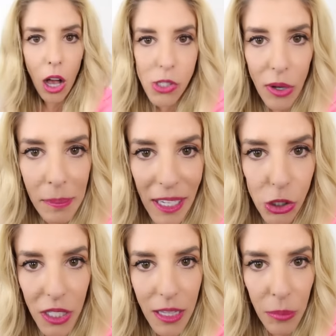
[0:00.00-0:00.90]
Also, I might
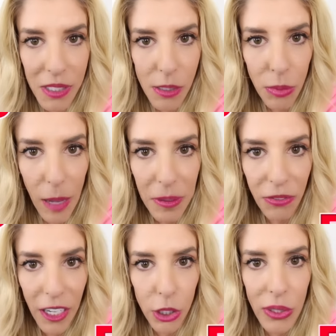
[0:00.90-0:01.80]
trick them with some rapid
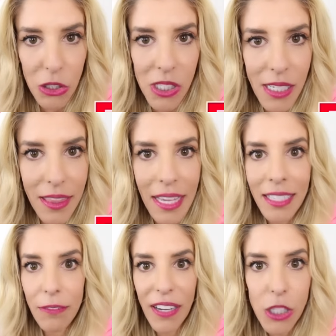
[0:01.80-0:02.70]
fire questions at the
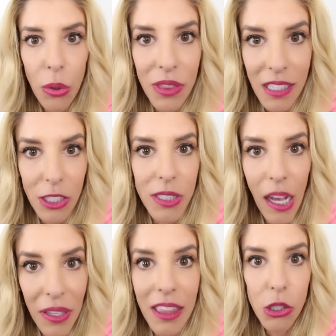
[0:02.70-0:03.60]
end if I don't think they're
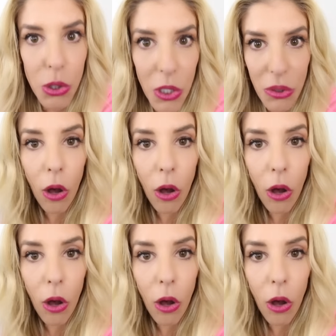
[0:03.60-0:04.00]
telling the truth.